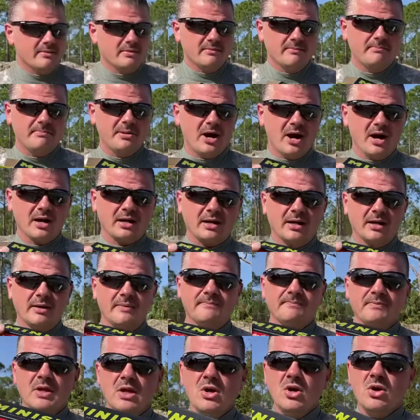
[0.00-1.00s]
buck,
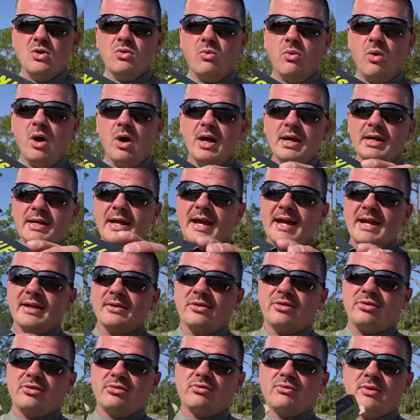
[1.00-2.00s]
1
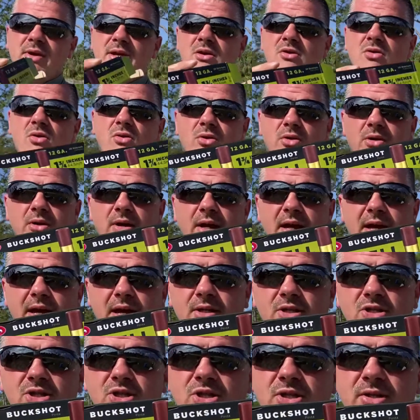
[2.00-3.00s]
3/4
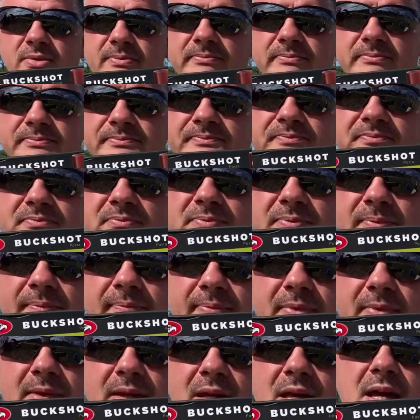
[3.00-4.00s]
inch.
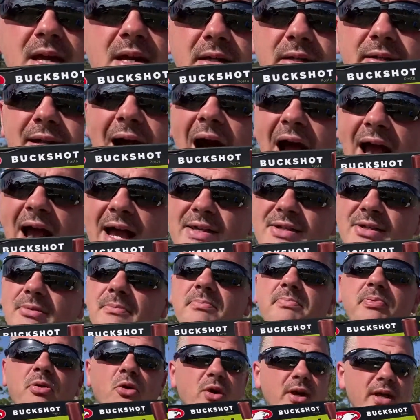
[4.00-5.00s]
Guys,
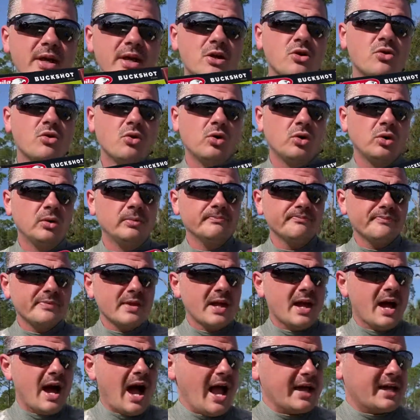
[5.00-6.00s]
pretty cool,
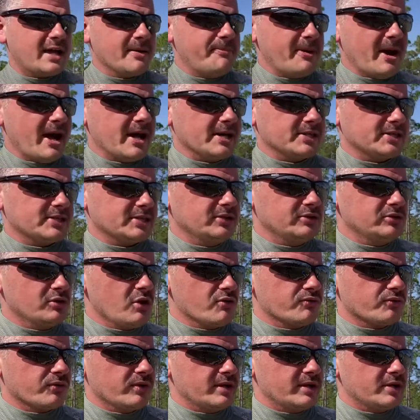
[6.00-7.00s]
high capacity, low
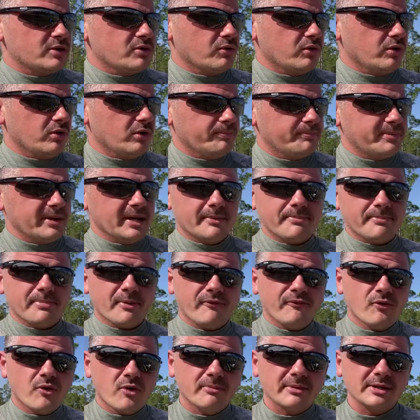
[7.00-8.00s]
recoil, peak
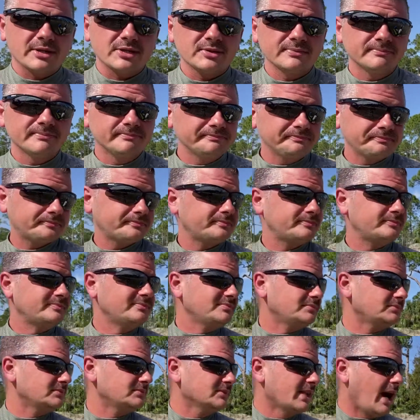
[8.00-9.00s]
performance.
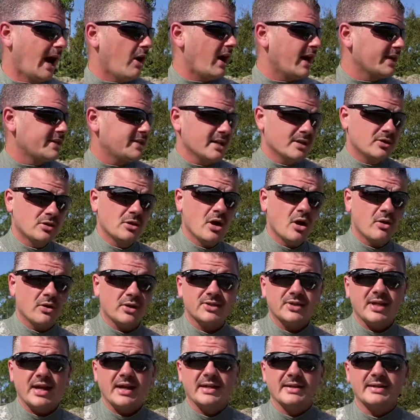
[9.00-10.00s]
Now, I did notice
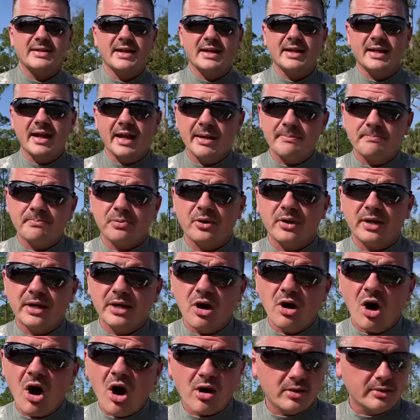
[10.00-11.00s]
that it did hit pretty
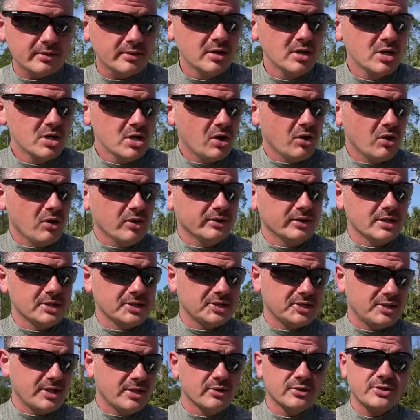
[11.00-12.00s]
hard on this
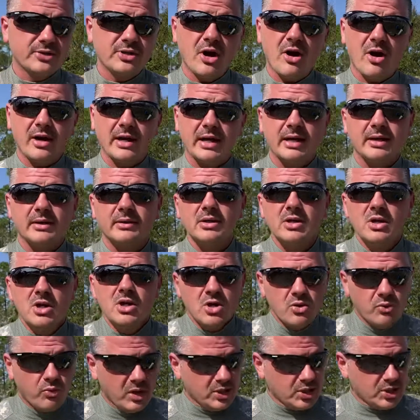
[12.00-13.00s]
steel target,
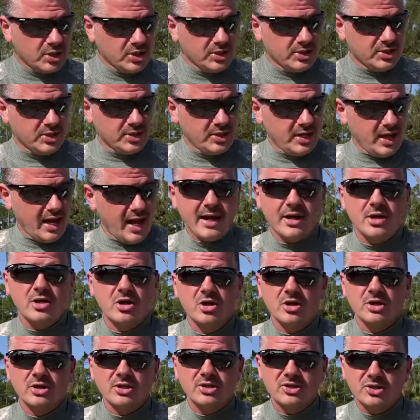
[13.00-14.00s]
which is a
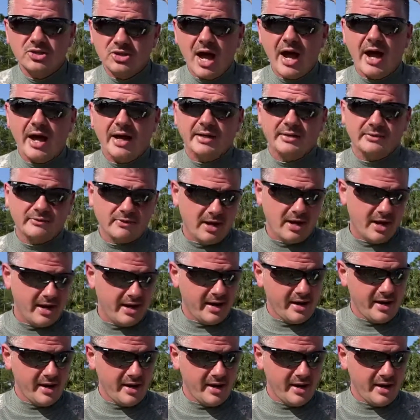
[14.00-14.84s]
good sign, right?